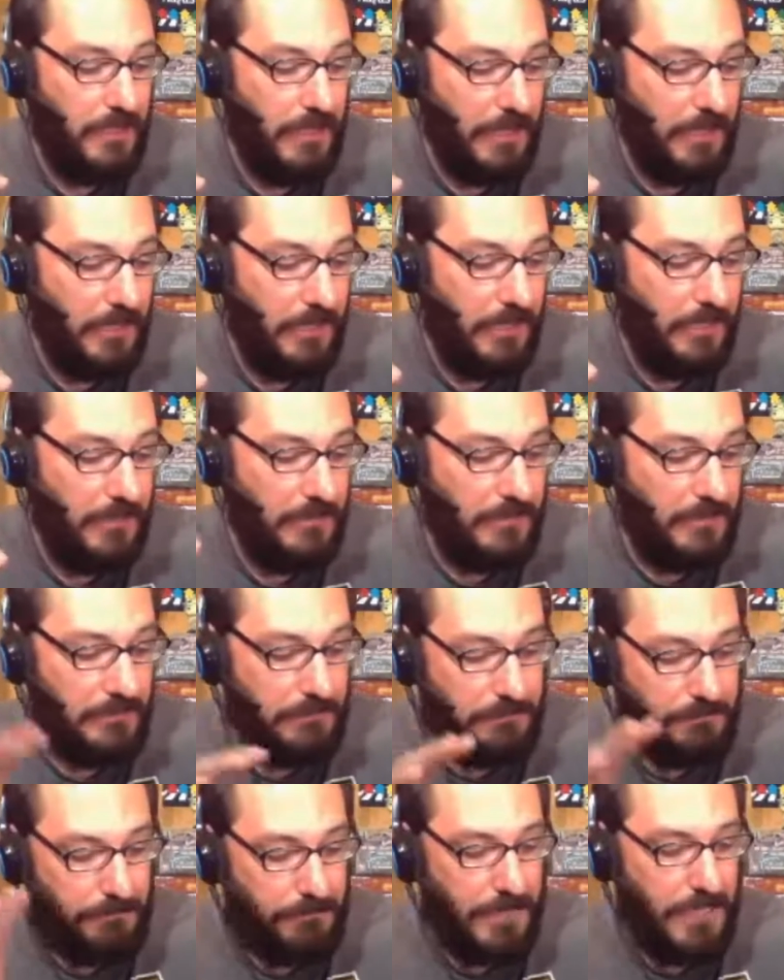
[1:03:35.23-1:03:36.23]
I got to
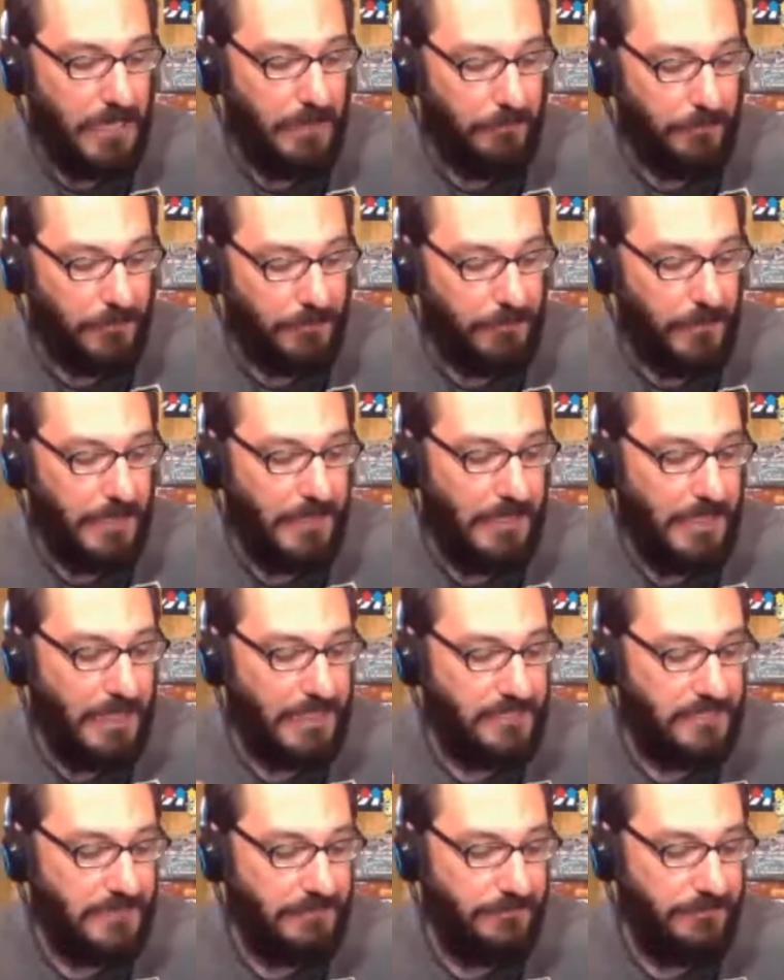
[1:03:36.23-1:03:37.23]
meet up with my
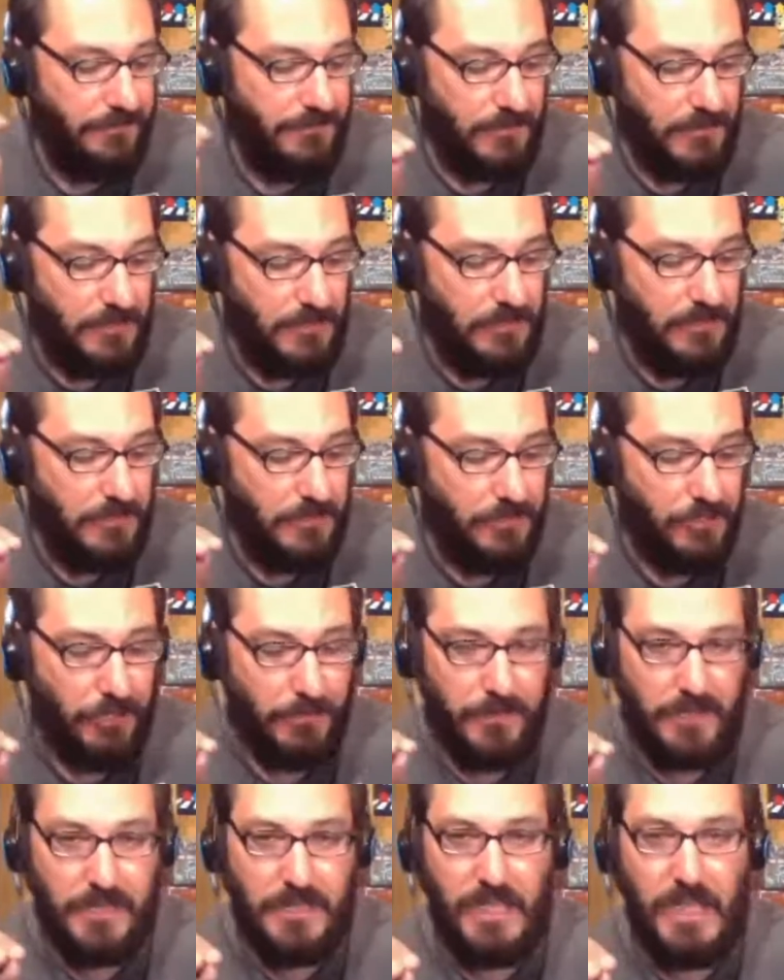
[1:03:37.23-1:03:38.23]
guests and
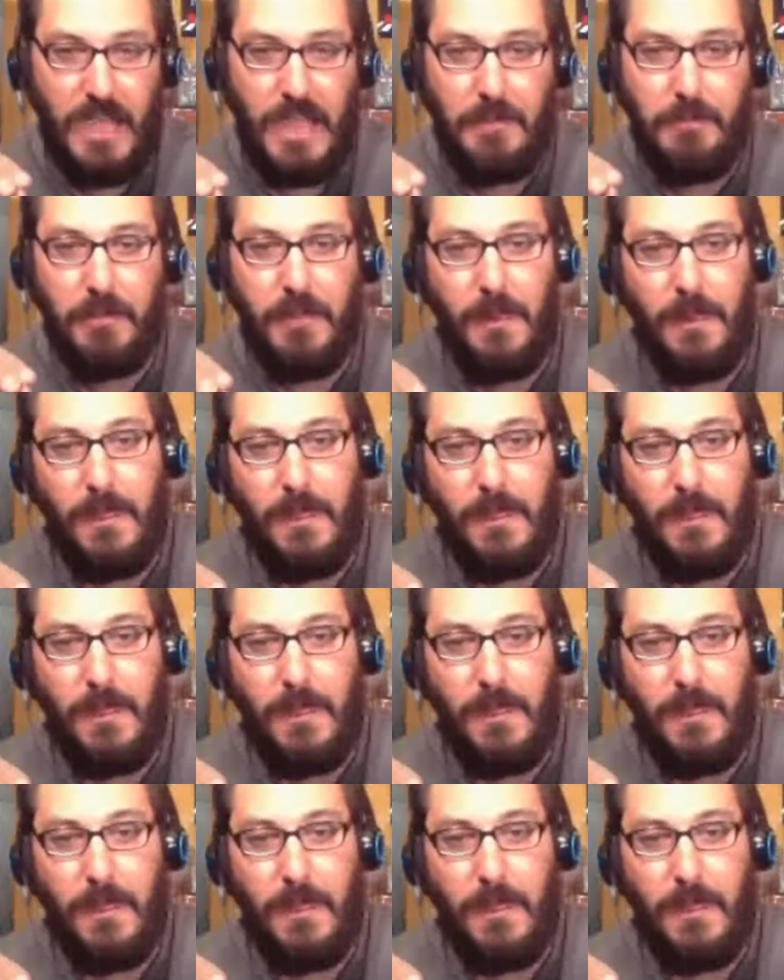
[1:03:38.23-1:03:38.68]
determine the time.